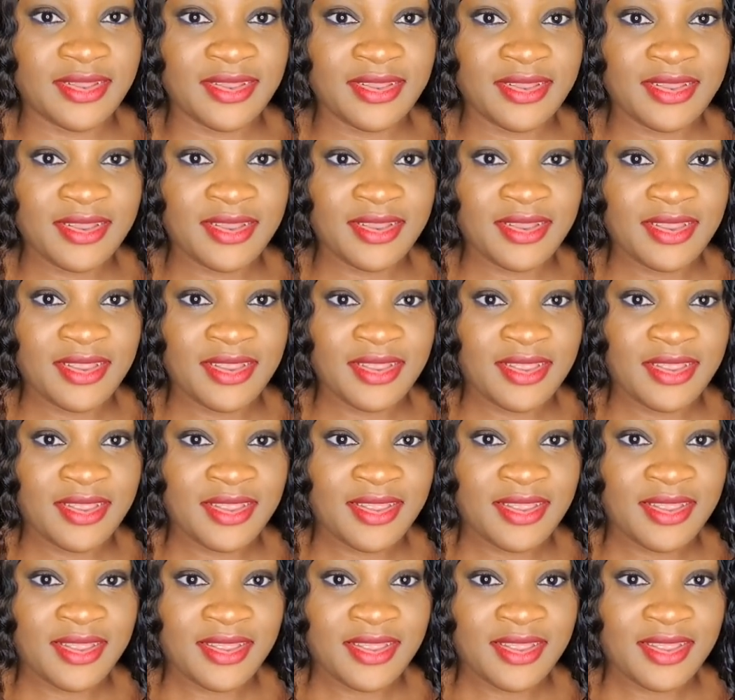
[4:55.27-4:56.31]

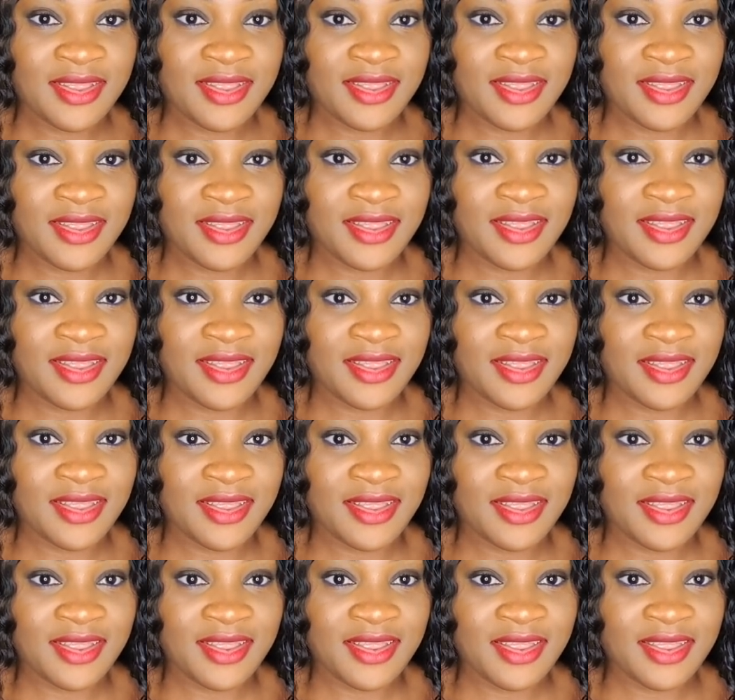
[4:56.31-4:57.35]

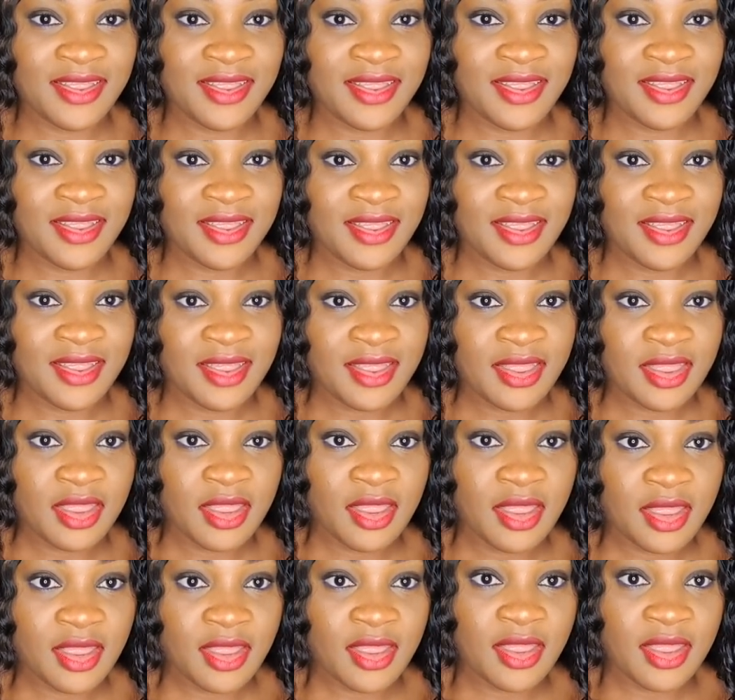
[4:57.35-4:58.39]

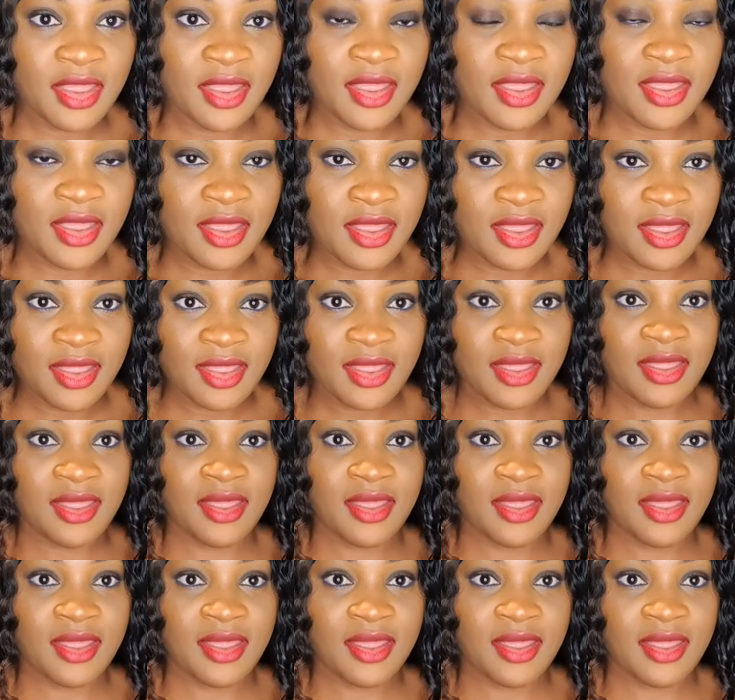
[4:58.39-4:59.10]
No one is speaking in this clip.